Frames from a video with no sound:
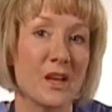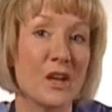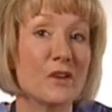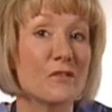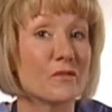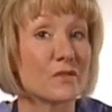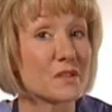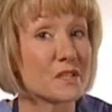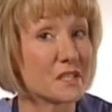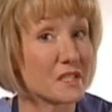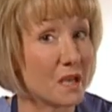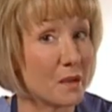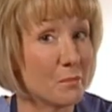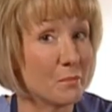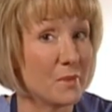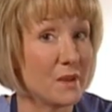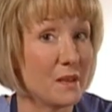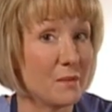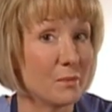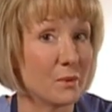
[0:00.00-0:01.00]
For
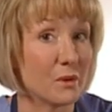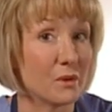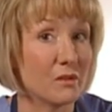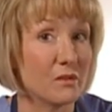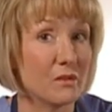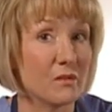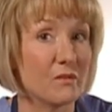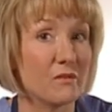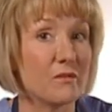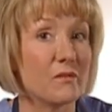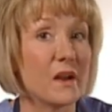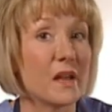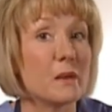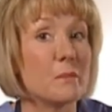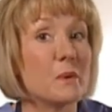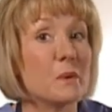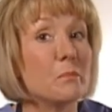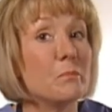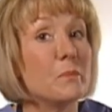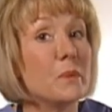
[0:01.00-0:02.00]
some people,
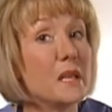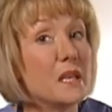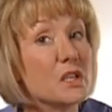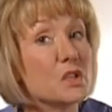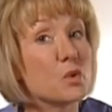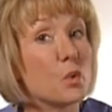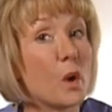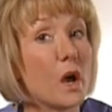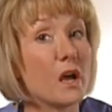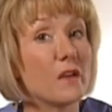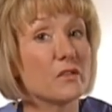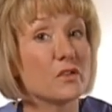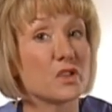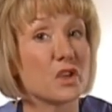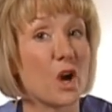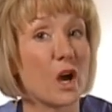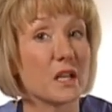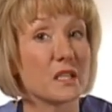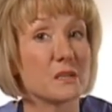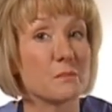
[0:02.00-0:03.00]
vitamin B12
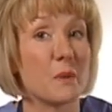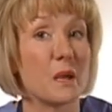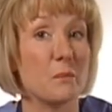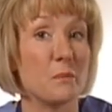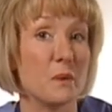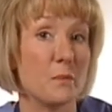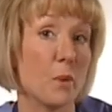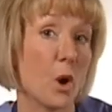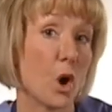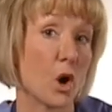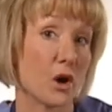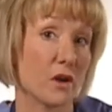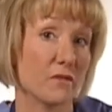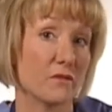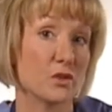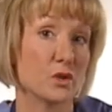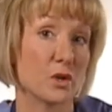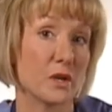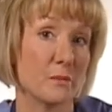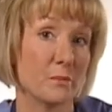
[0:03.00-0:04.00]
shots might be part of
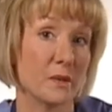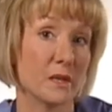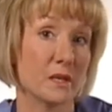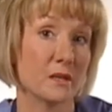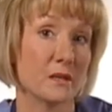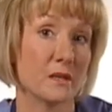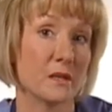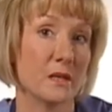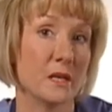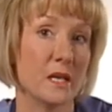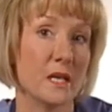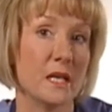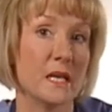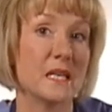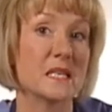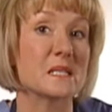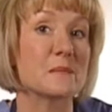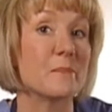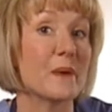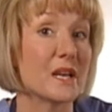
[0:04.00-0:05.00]
treatment,
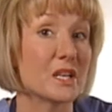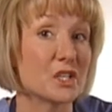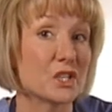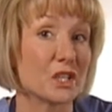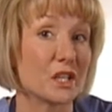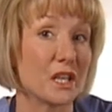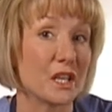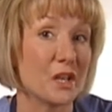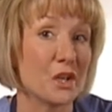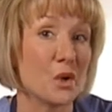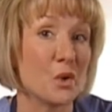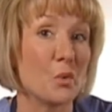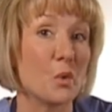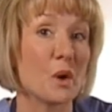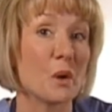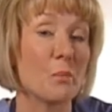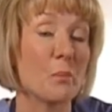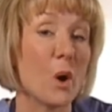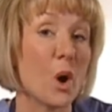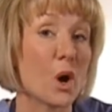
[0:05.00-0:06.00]
especially
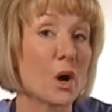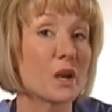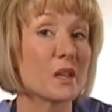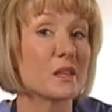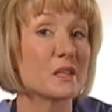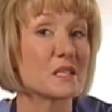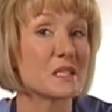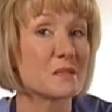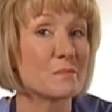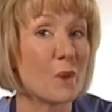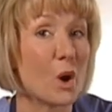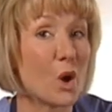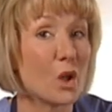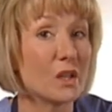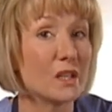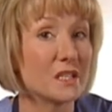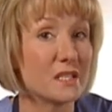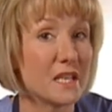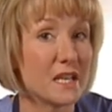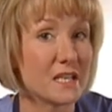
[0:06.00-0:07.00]
when a part of the small
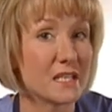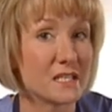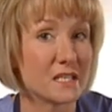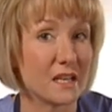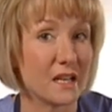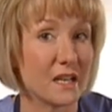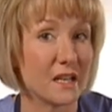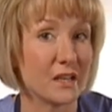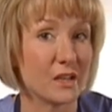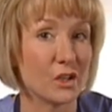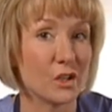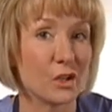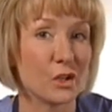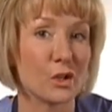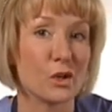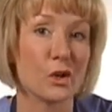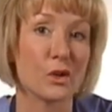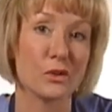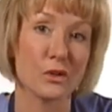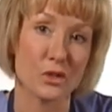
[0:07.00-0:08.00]
intestine,
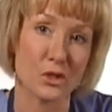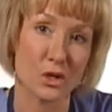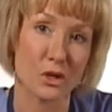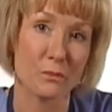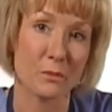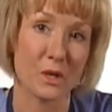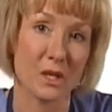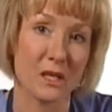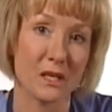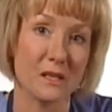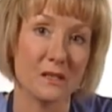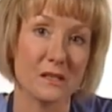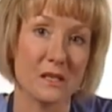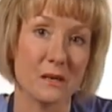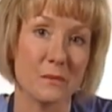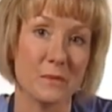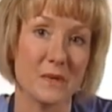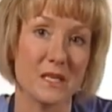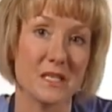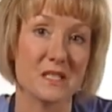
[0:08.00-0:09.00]
called the terminal
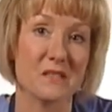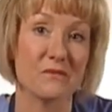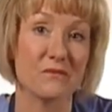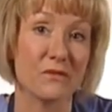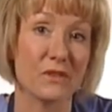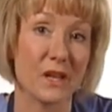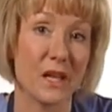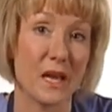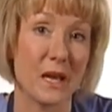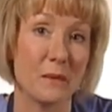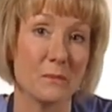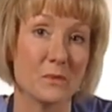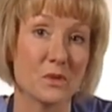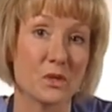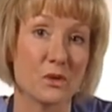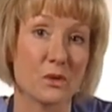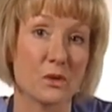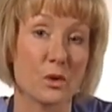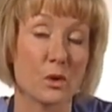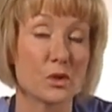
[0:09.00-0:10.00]
ileum, is inflamed
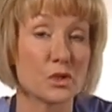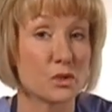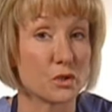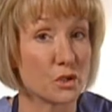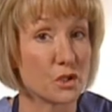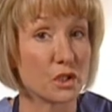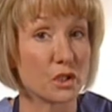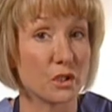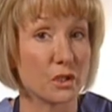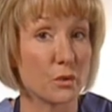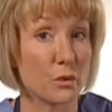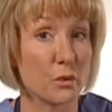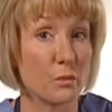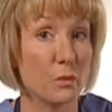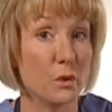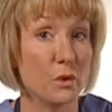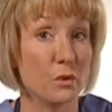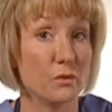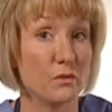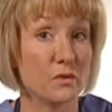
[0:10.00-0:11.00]
or surgically
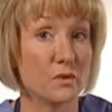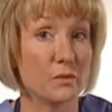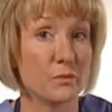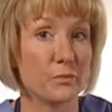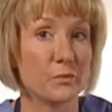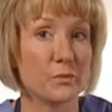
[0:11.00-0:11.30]
removed.